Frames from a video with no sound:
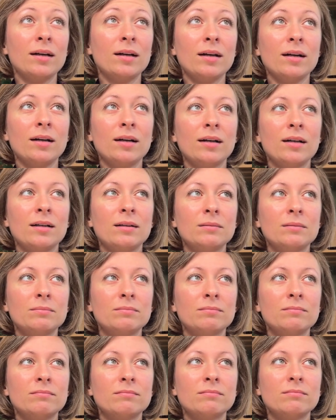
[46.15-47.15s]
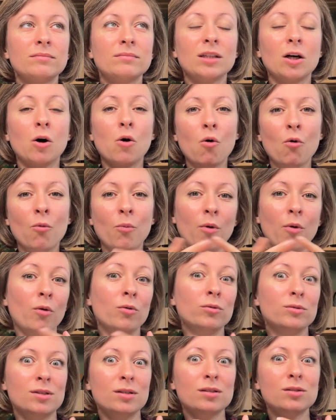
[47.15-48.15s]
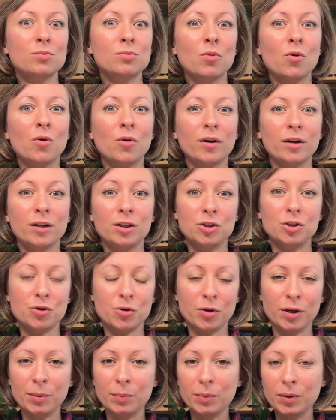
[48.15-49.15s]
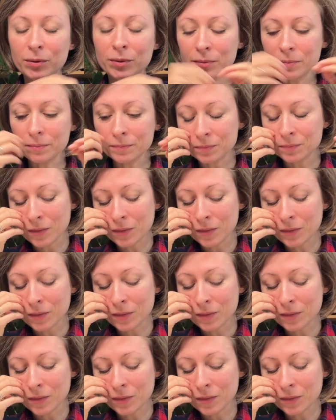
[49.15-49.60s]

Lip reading: the whole process more enjoyable.